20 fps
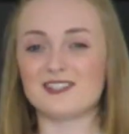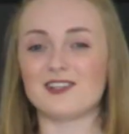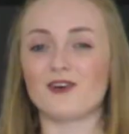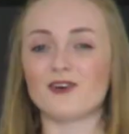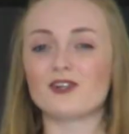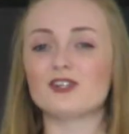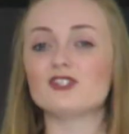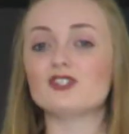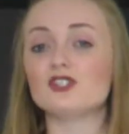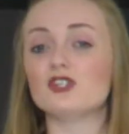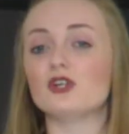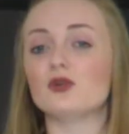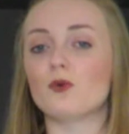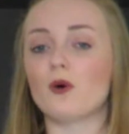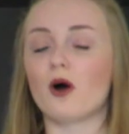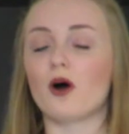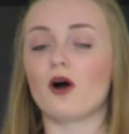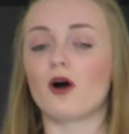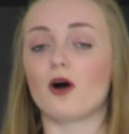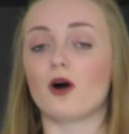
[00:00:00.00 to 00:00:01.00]
As long as you
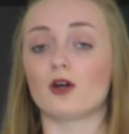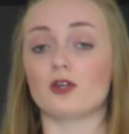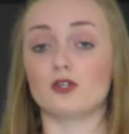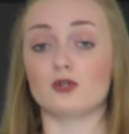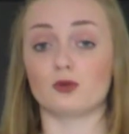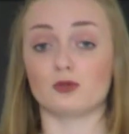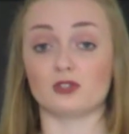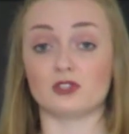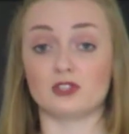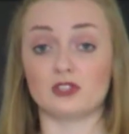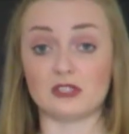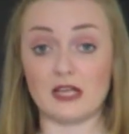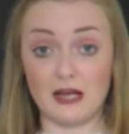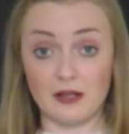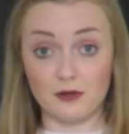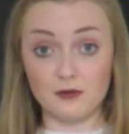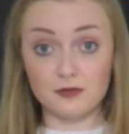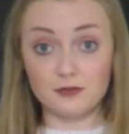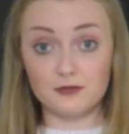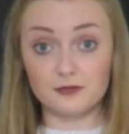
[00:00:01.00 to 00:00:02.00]
are
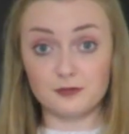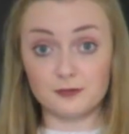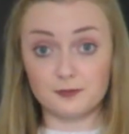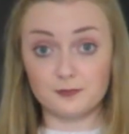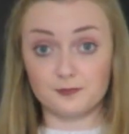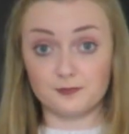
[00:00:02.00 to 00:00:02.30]
yourself,